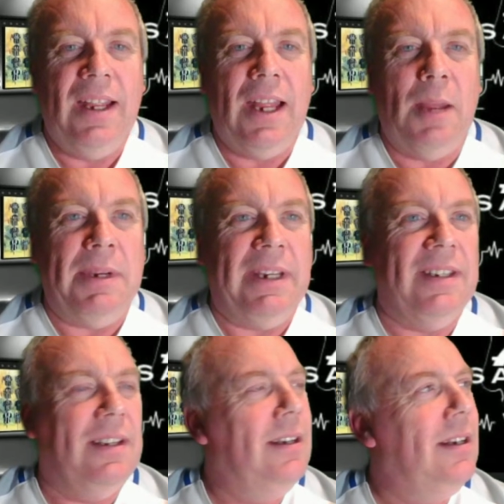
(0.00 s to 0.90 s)
mean,
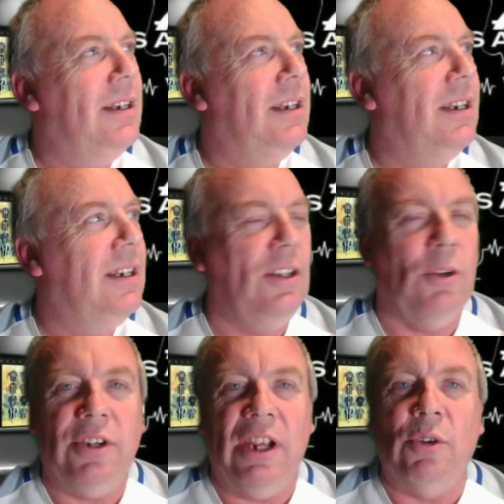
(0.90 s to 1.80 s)

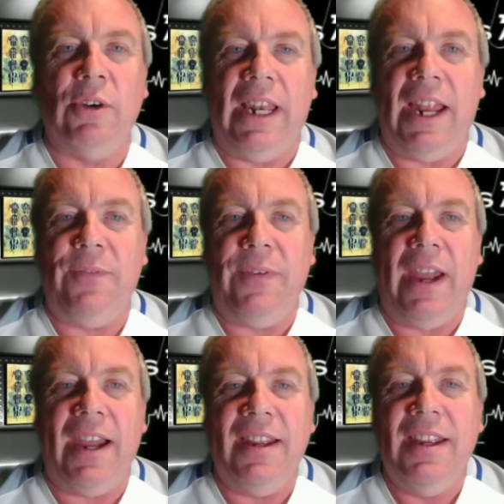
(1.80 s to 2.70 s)
look, you look at
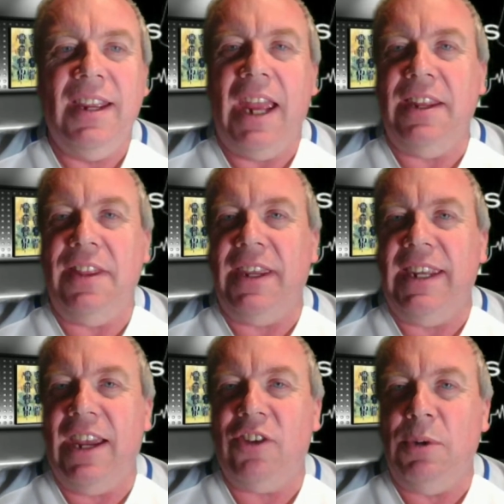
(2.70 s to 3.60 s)
Latvia and you think,
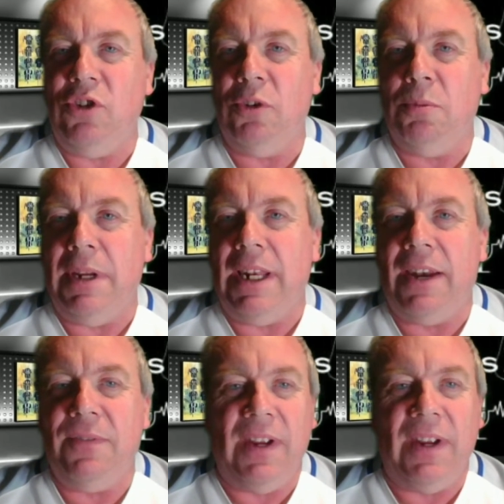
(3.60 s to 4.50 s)
yes, we should beat
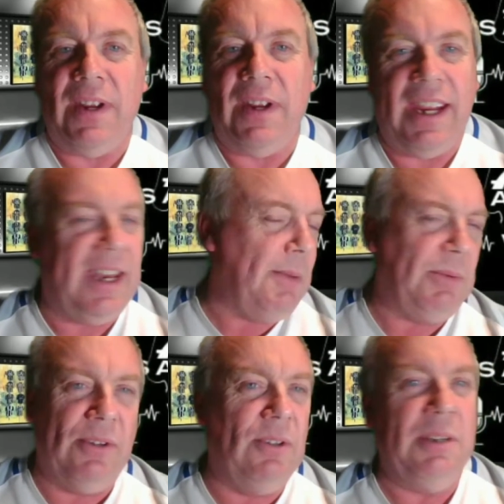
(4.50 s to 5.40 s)
Latvia tonight. And
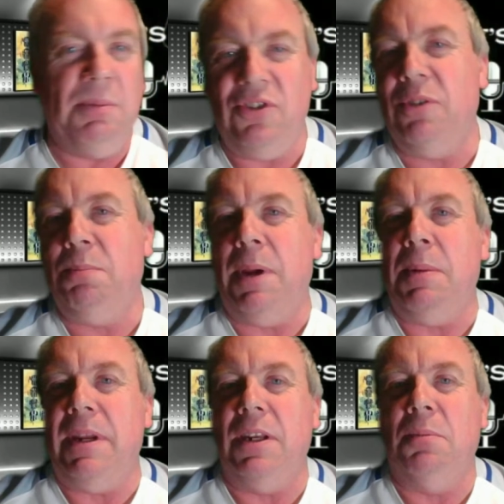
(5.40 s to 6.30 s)
absolutely, we should be
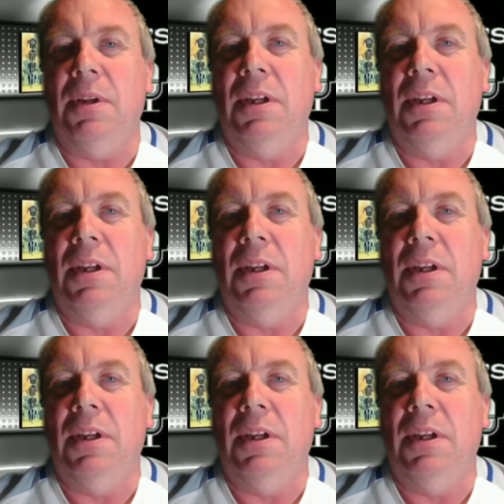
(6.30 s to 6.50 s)
beating them.